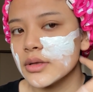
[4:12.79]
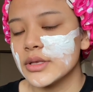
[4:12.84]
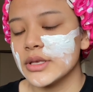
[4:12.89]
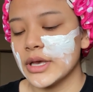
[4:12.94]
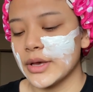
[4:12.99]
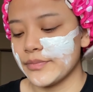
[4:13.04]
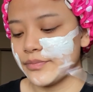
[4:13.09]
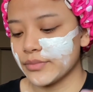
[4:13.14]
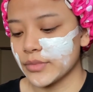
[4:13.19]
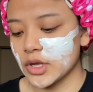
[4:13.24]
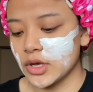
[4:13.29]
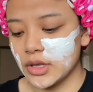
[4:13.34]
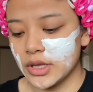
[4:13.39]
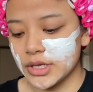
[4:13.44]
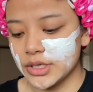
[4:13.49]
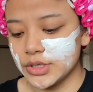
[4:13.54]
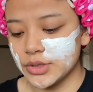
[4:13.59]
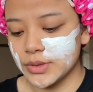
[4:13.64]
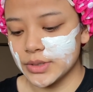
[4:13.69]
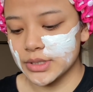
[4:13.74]
Yeah, all I
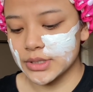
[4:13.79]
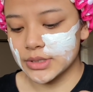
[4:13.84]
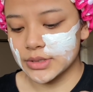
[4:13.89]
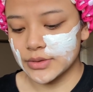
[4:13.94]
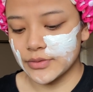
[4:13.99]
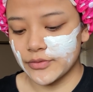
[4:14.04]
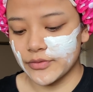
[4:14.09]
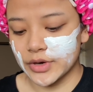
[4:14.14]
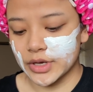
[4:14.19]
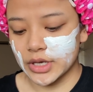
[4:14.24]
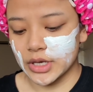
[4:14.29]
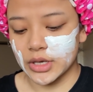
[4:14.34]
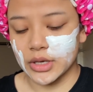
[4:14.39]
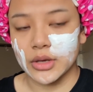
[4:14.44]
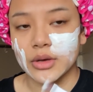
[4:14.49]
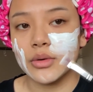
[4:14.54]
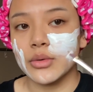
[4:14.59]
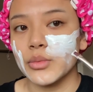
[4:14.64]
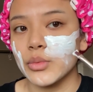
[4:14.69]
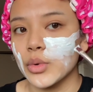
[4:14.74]
do is
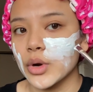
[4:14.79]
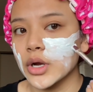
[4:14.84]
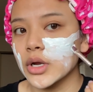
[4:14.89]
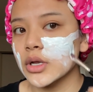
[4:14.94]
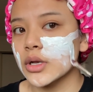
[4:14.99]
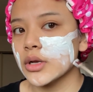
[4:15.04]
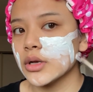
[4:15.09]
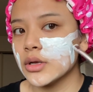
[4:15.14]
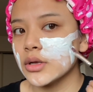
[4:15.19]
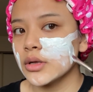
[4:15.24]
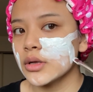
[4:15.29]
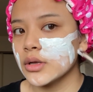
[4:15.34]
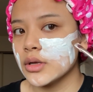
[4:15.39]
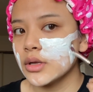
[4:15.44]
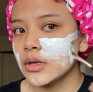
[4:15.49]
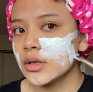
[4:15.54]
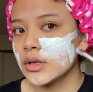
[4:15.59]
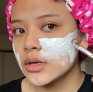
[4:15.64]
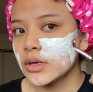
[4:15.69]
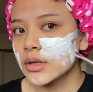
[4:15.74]
freaking work
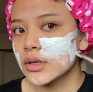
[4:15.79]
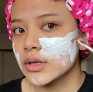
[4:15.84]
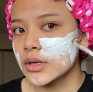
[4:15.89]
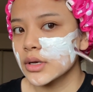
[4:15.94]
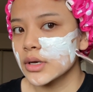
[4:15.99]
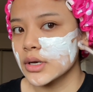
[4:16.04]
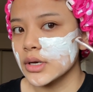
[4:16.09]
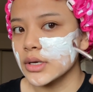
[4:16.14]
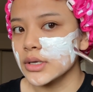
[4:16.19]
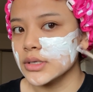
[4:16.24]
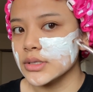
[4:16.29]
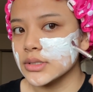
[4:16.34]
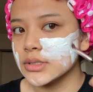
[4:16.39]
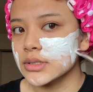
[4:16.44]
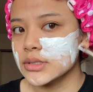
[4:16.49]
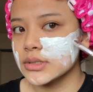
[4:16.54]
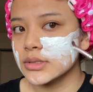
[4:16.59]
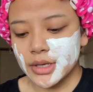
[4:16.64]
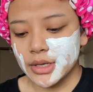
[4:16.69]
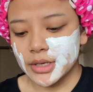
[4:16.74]

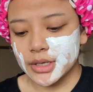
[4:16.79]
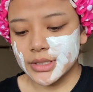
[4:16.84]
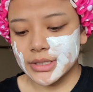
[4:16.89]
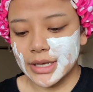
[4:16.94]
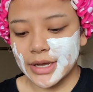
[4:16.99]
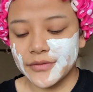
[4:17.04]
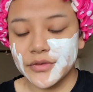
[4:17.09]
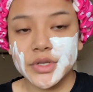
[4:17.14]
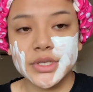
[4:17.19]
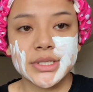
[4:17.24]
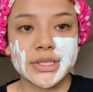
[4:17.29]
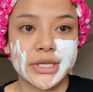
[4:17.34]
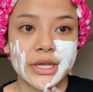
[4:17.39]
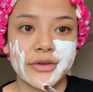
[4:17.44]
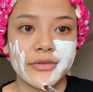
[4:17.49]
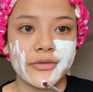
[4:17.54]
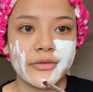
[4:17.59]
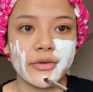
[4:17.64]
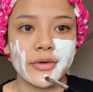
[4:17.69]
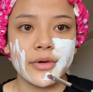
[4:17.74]
because I have to
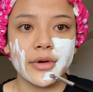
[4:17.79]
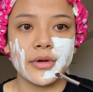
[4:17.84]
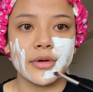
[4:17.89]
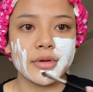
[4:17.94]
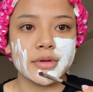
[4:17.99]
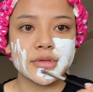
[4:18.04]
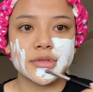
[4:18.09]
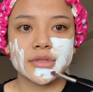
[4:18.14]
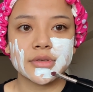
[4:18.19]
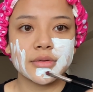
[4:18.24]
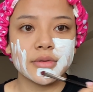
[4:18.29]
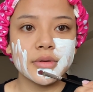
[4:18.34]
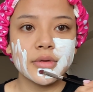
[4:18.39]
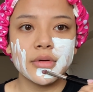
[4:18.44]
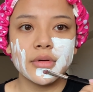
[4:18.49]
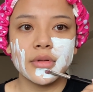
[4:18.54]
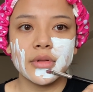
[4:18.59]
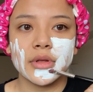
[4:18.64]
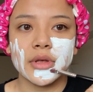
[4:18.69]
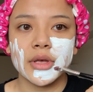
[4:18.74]
save for
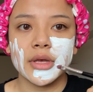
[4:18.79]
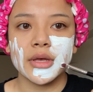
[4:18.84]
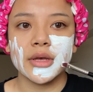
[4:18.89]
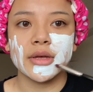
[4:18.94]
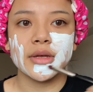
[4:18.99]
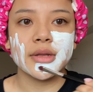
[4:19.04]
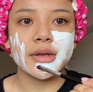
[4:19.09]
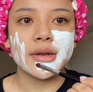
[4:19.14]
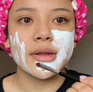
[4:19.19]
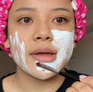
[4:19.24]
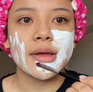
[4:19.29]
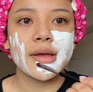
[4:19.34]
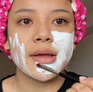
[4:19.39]
school and